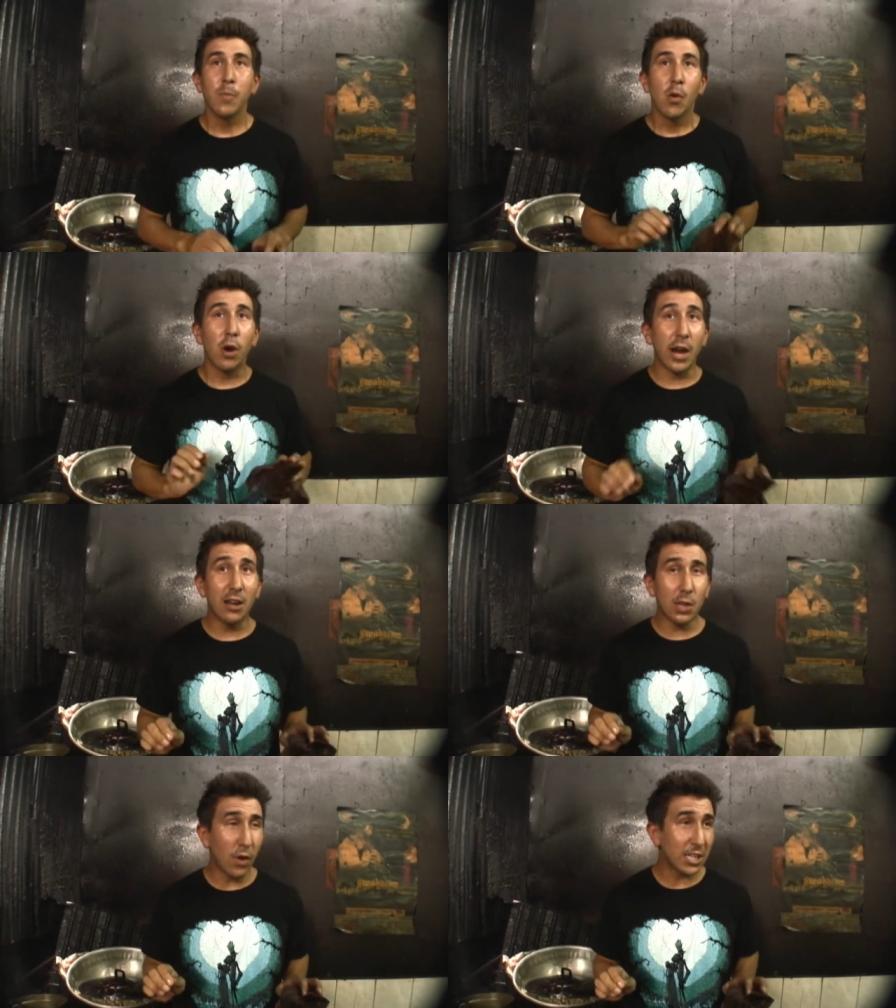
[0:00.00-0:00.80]
We're here
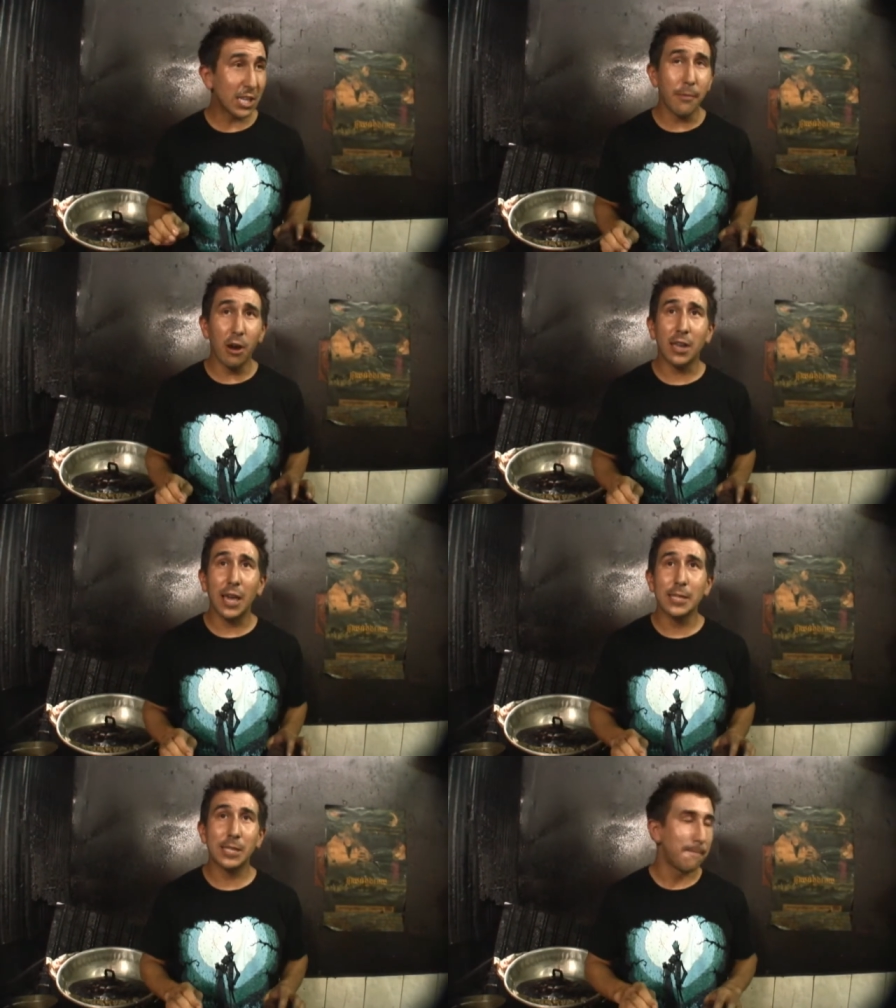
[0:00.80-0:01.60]
at the Russian market
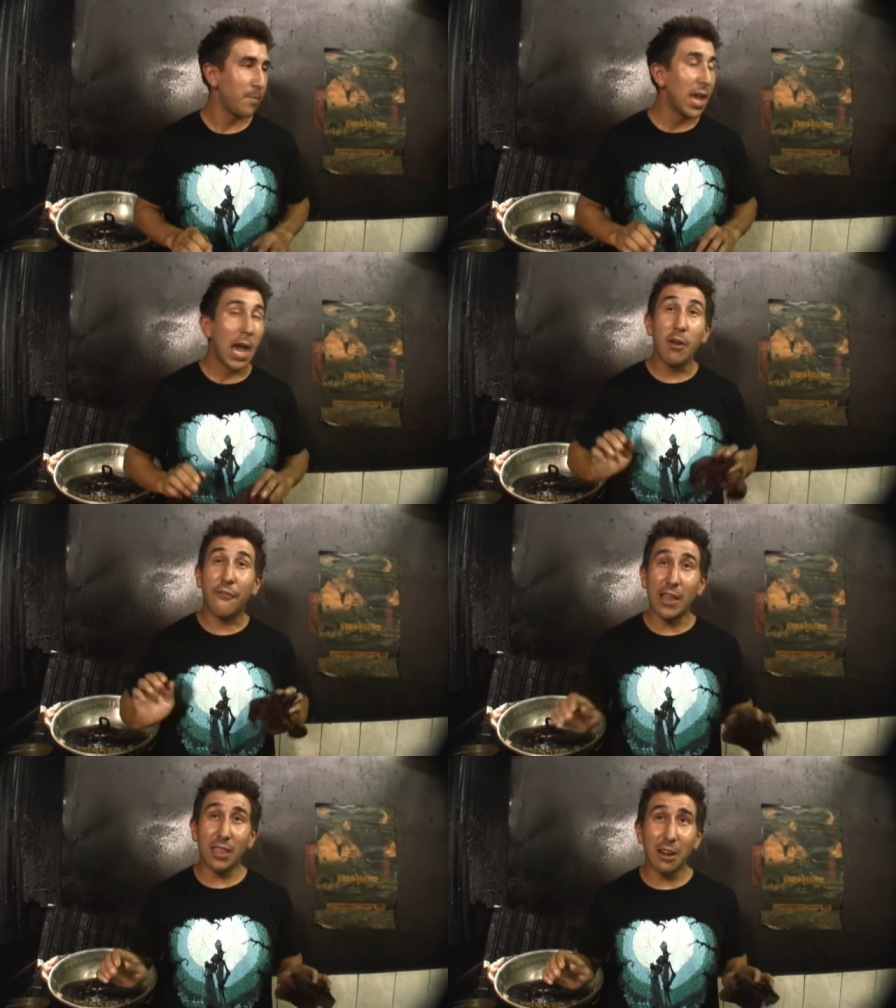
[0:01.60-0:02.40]
and we
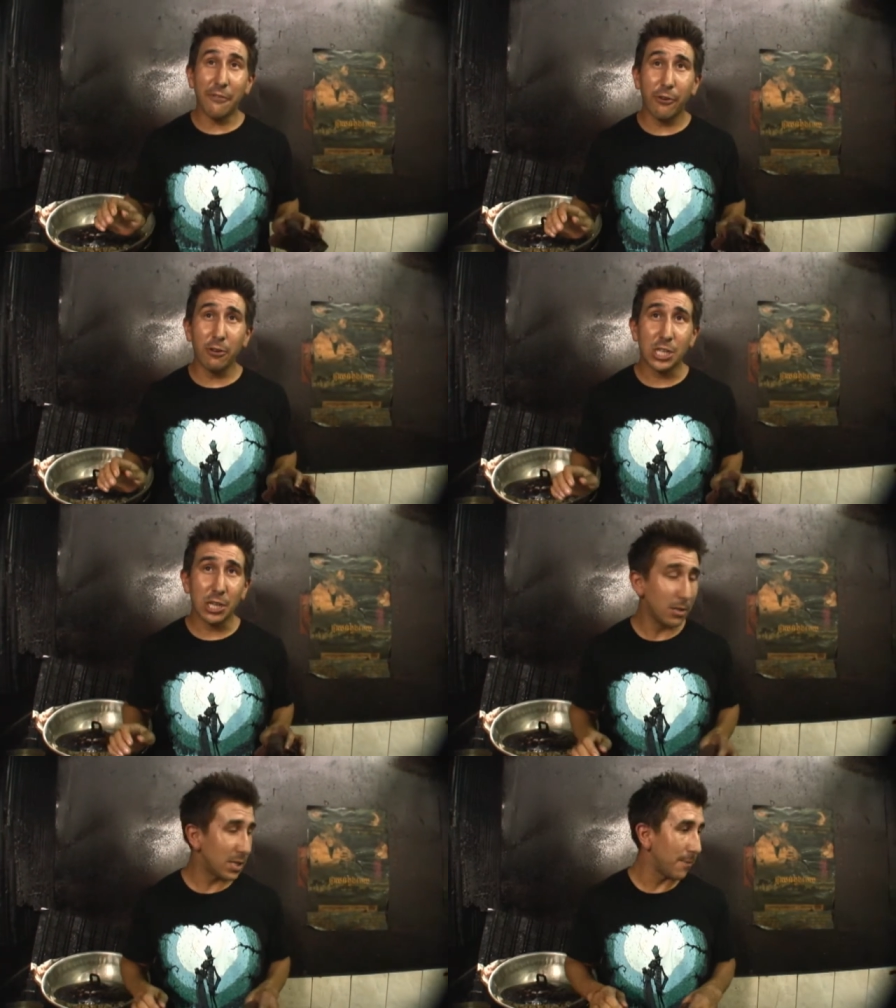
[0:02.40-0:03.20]
finally got a food
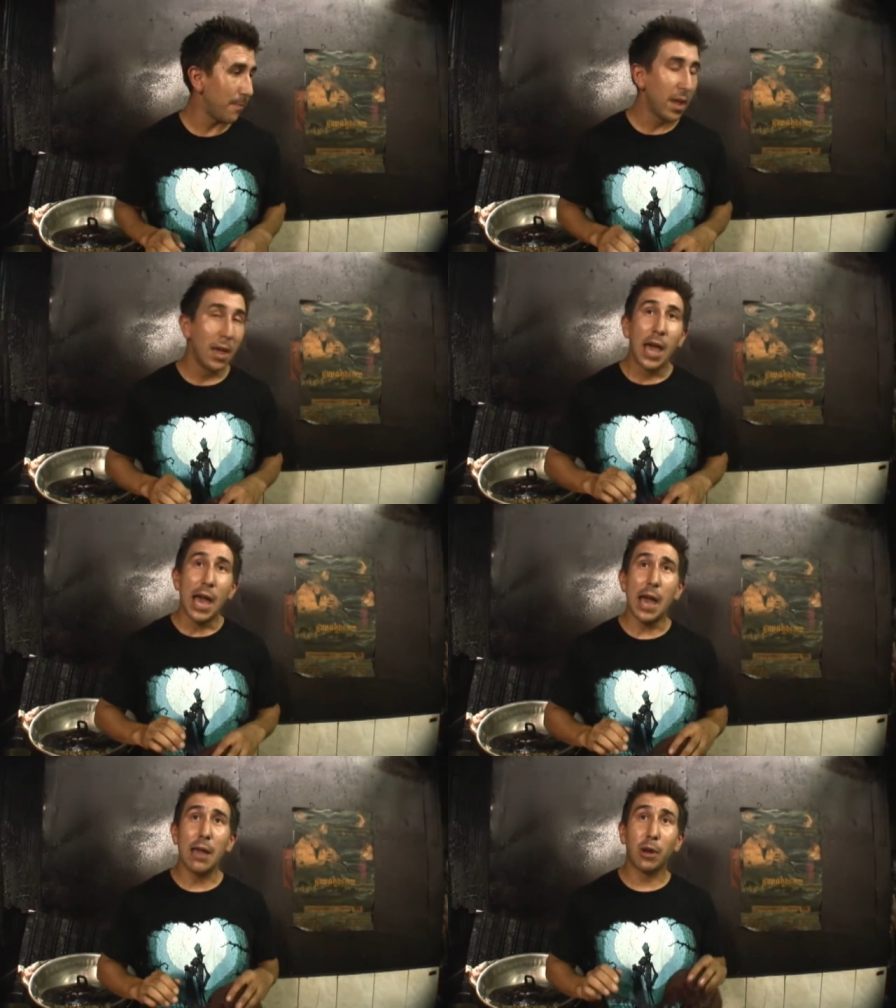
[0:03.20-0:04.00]
shoot
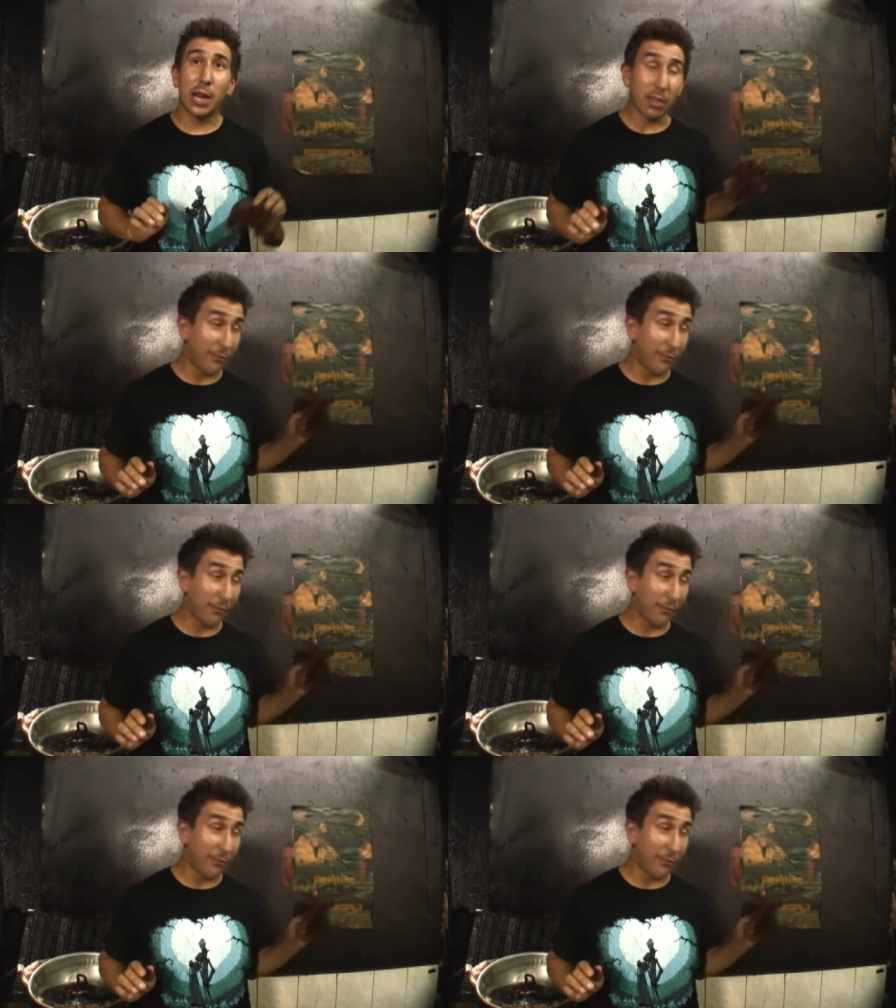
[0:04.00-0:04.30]
and we're here with